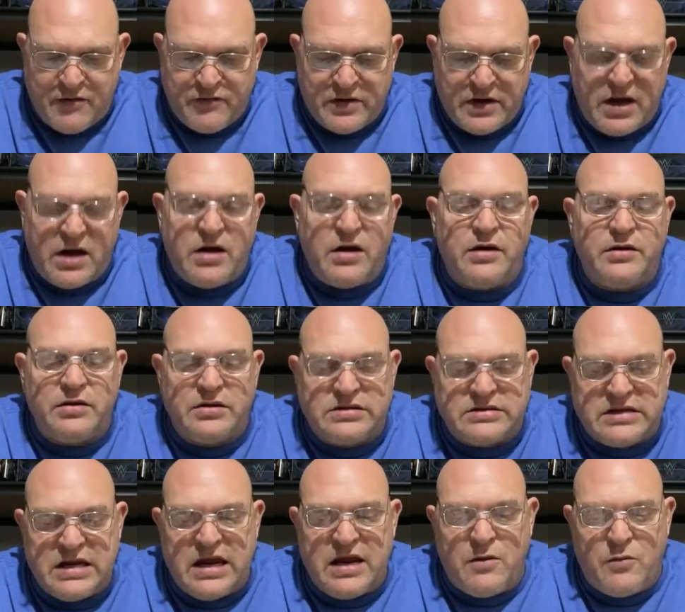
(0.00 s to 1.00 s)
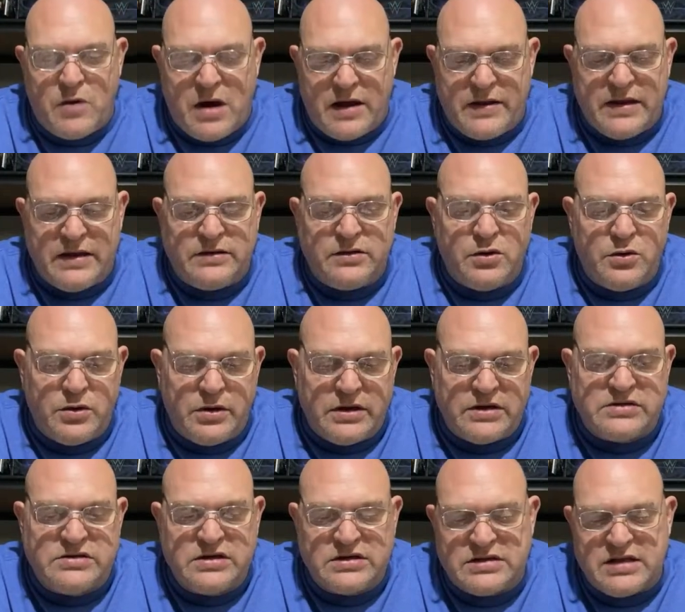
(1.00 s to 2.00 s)
And I understand why they do it.
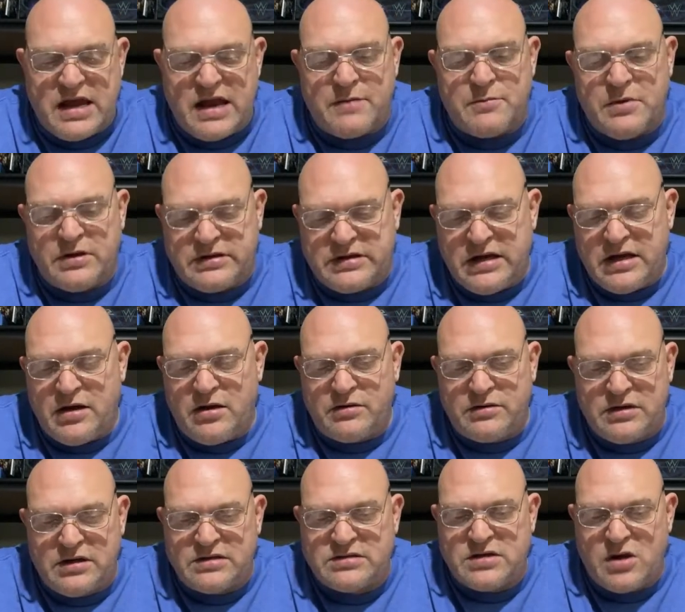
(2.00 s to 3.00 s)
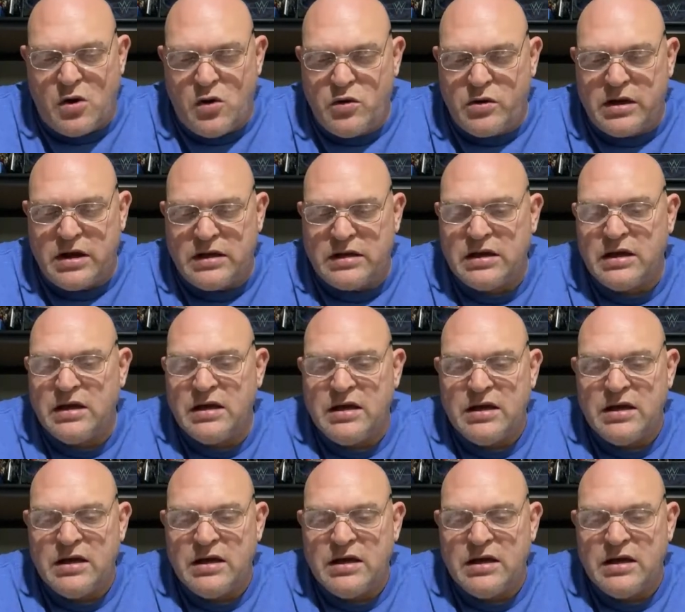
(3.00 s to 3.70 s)
It's just like Mattel does Hogan.